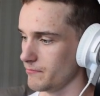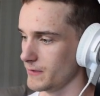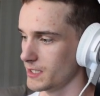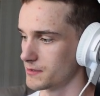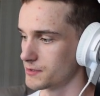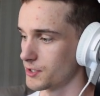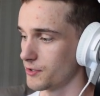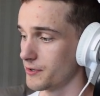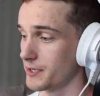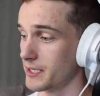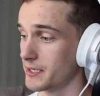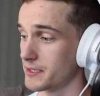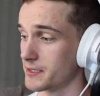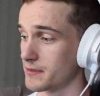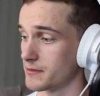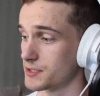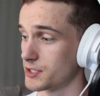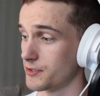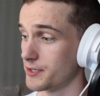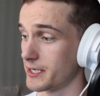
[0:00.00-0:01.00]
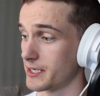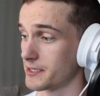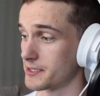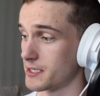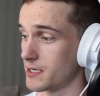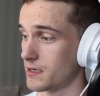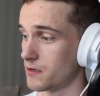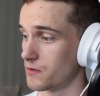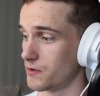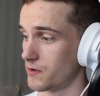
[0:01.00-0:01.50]
turning
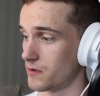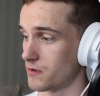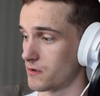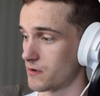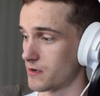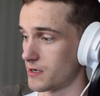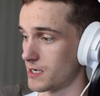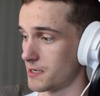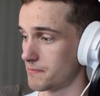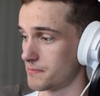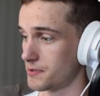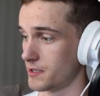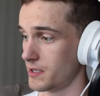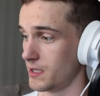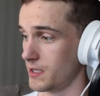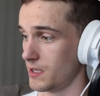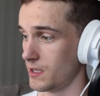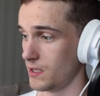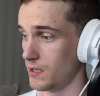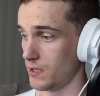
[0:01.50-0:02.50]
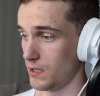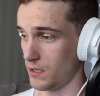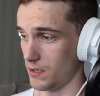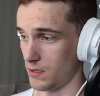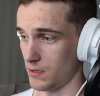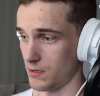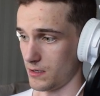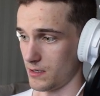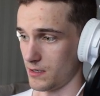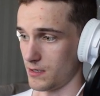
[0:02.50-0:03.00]
down or up
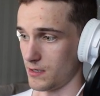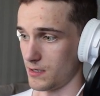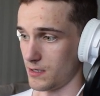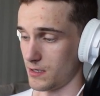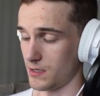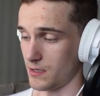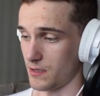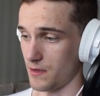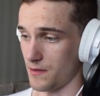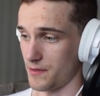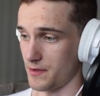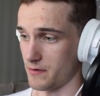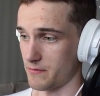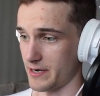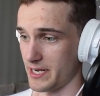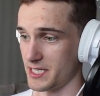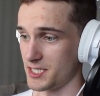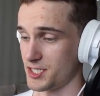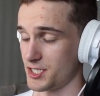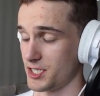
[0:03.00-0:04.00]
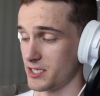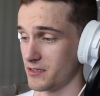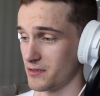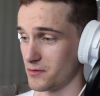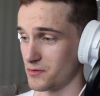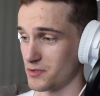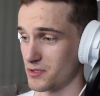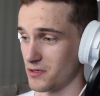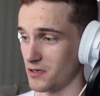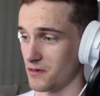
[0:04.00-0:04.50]
the
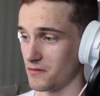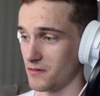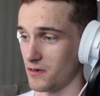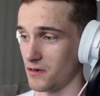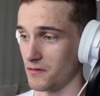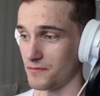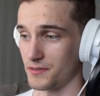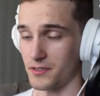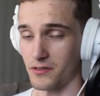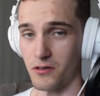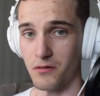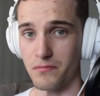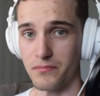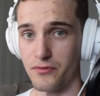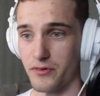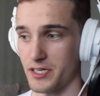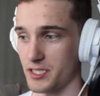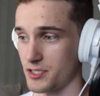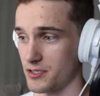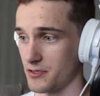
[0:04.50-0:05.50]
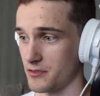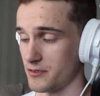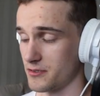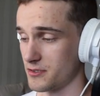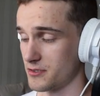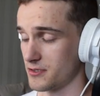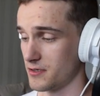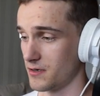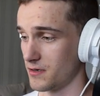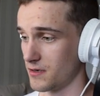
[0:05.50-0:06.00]
ratios of the
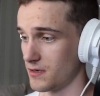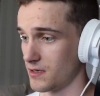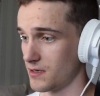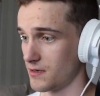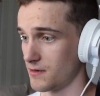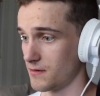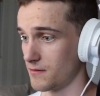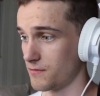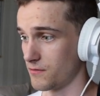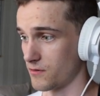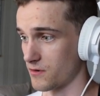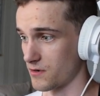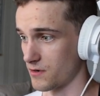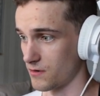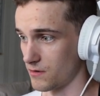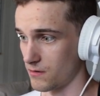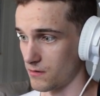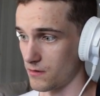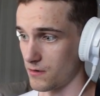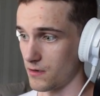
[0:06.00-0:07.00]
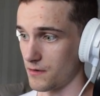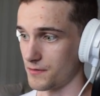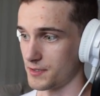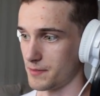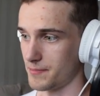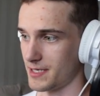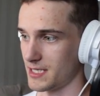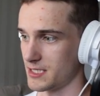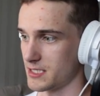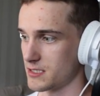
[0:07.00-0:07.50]
compressors for all of the
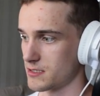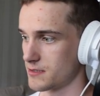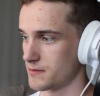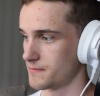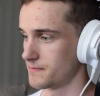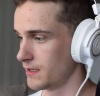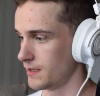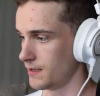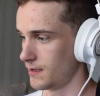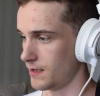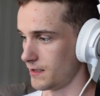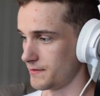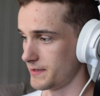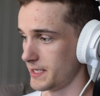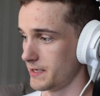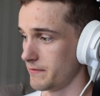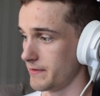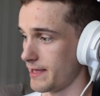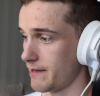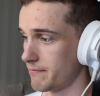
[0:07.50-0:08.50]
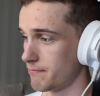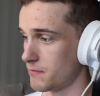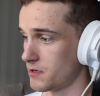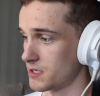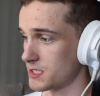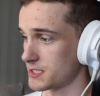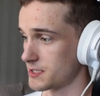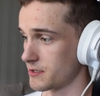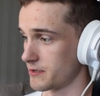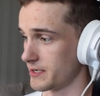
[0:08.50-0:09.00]
bands. Then we have
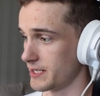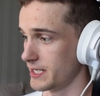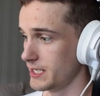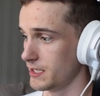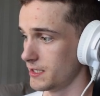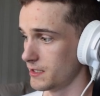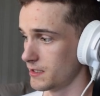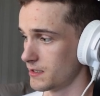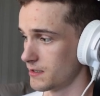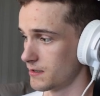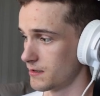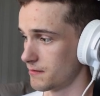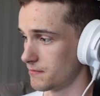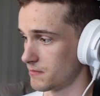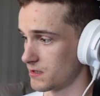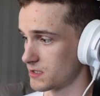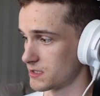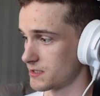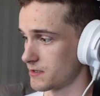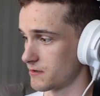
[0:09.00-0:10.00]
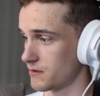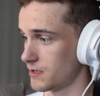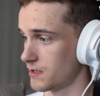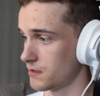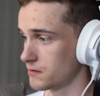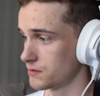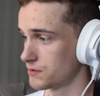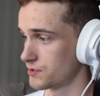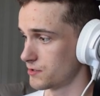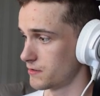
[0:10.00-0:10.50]
master in, master
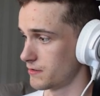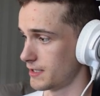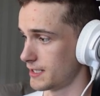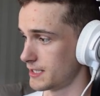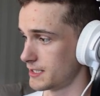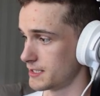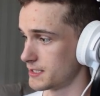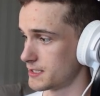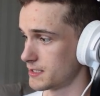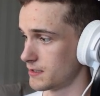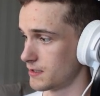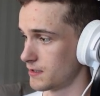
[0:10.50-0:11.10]
out, and